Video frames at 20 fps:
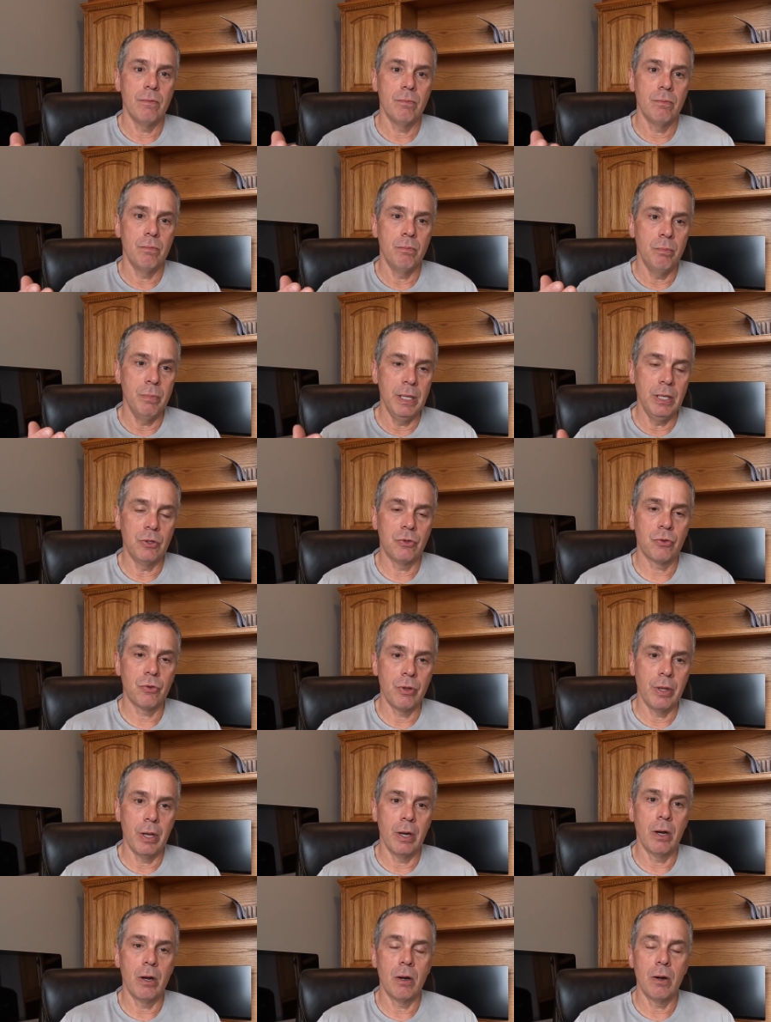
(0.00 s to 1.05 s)
meets
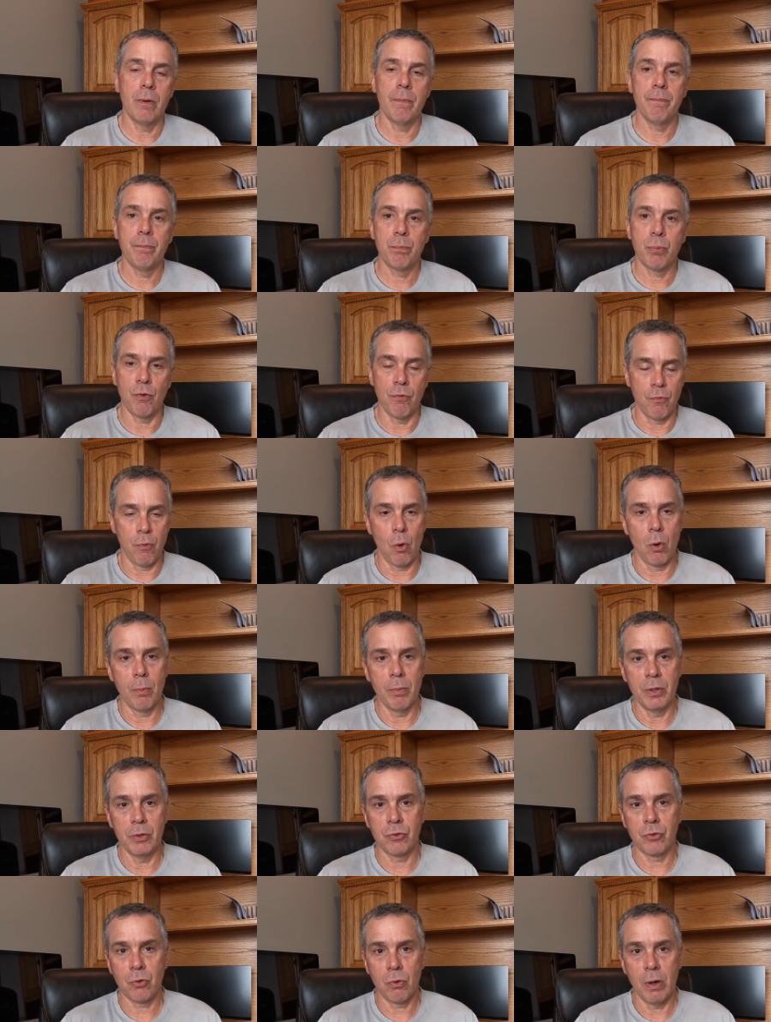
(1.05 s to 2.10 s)
their
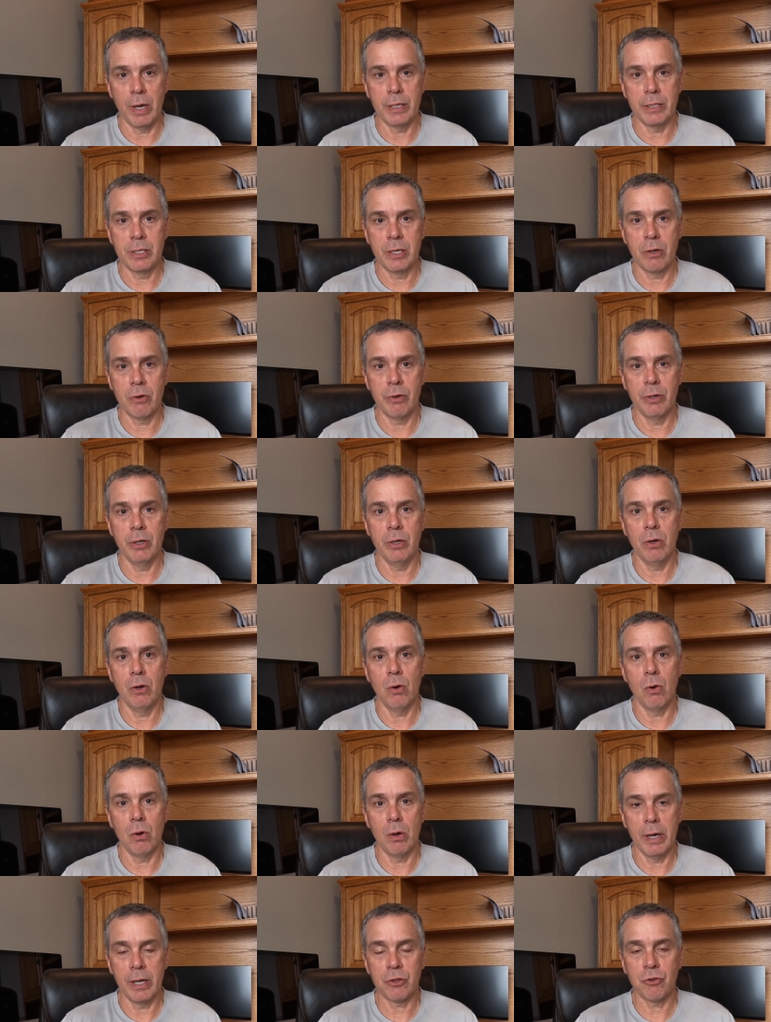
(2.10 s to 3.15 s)
performance criteria
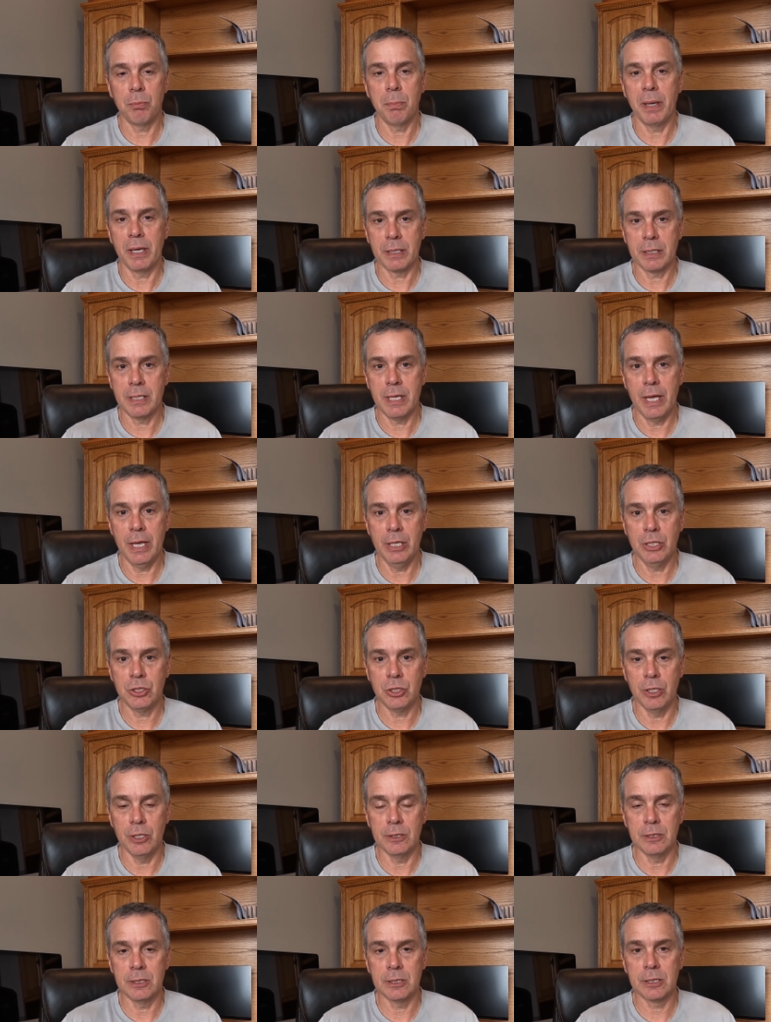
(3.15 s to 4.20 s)
or
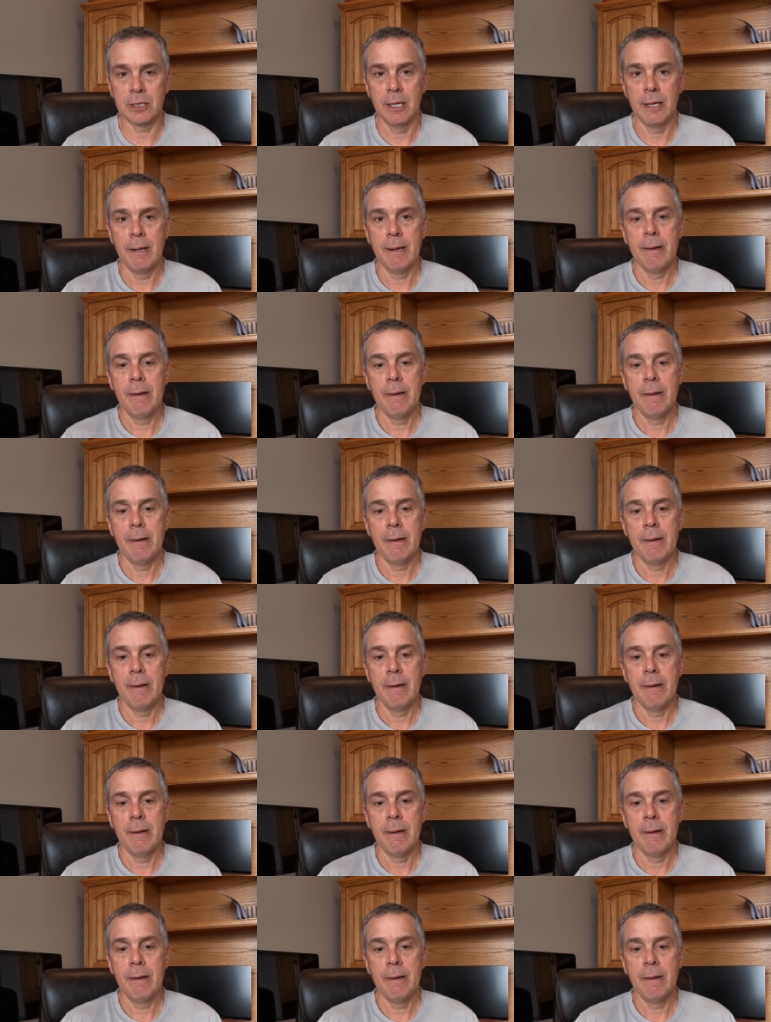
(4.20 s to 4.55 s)
expectations